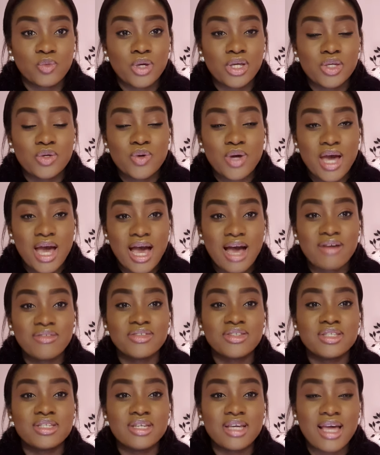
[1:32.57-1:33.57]
where you
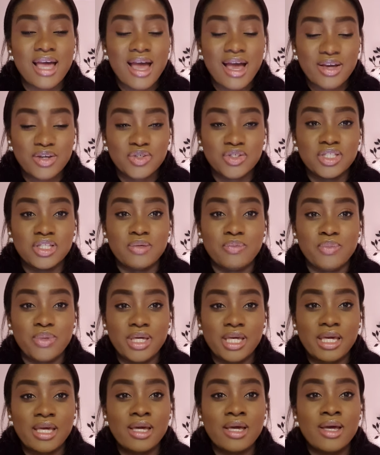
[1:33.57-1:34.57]
have to actually
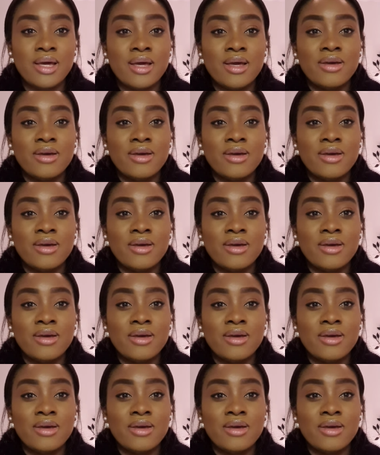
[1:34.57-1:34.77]
be